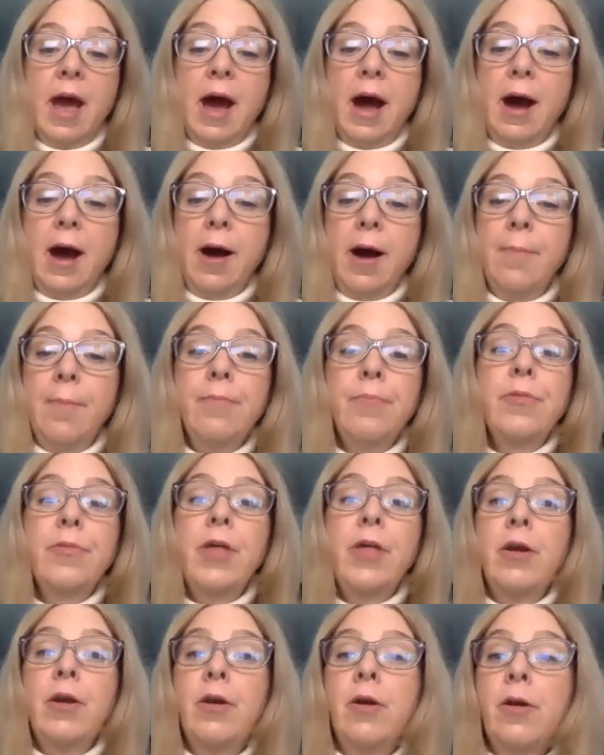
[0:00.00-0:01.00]

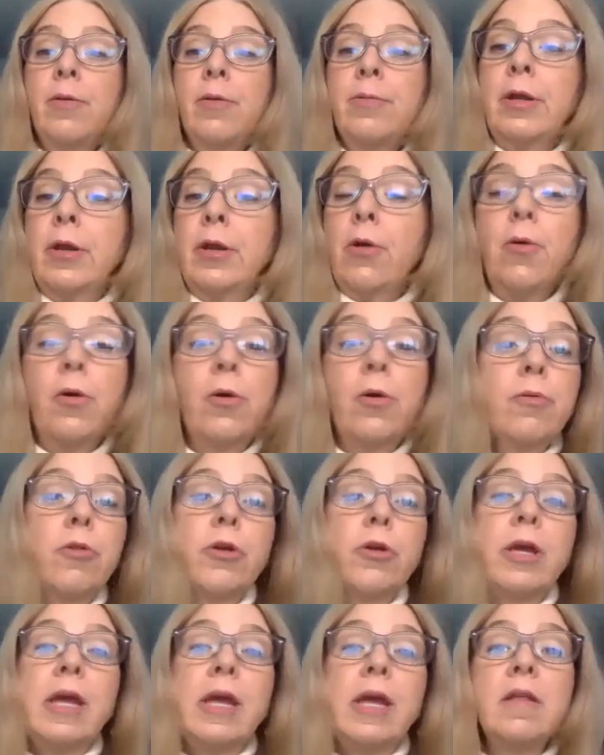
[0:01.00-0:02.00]
that are
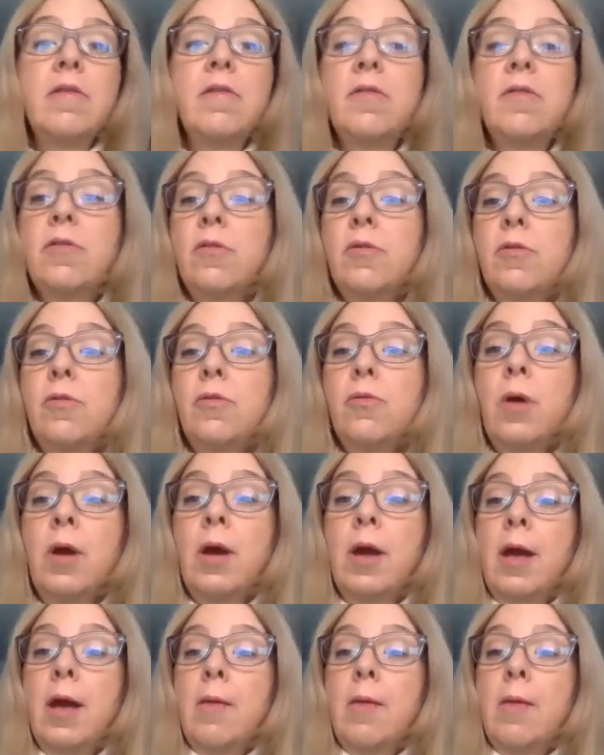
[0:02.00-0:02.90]
looking to